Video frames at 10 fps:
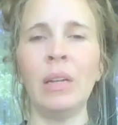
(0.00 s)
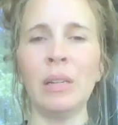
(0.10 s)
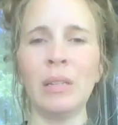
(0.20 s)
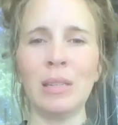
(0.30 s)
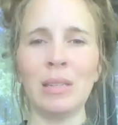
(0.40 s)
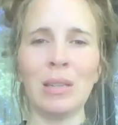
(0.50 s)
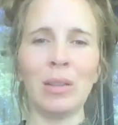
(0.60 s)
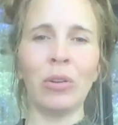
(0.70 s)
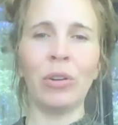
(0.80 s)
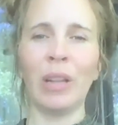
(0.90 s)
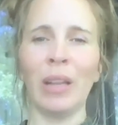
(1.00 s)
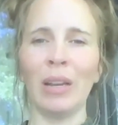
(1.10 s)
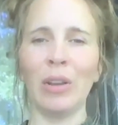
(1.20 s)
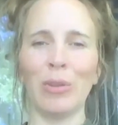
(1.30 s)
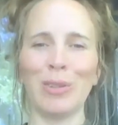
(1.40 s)
Since learning
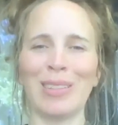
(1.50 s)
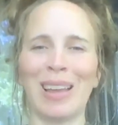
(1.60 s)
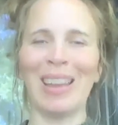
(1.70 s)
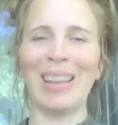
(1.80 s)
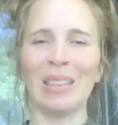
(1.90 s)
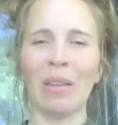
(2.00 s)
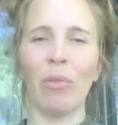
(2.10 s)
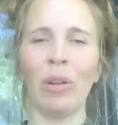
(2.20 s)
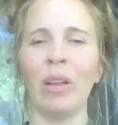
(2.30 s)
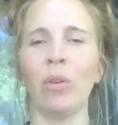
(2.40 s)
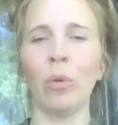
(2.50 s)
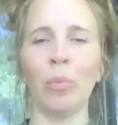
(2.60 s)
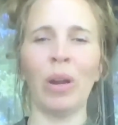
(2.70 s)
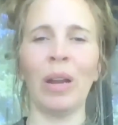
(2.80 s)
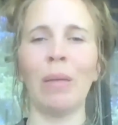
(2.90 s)
neuroscience, I've really
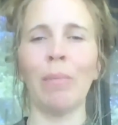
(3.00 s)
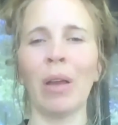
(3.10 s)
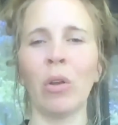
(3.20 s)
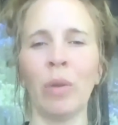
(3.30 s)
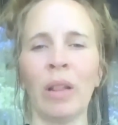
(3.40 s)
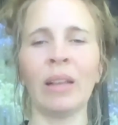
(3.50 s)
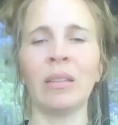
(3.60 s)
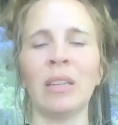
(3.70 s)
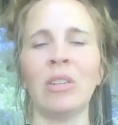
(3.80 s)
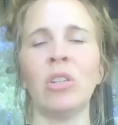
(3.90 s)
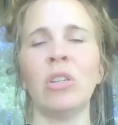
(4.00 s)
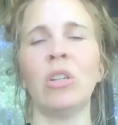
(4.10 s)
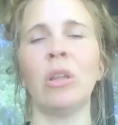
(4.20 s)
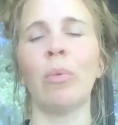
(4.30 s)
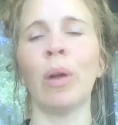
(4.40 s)
incorporated micro relaxation into
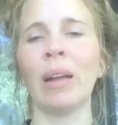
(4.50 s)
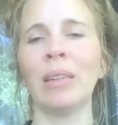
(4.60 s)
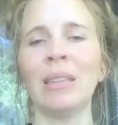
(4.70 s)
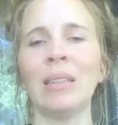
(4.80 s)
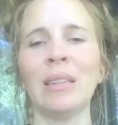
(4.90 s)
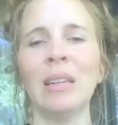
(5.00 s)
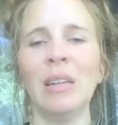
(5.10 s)
the practice.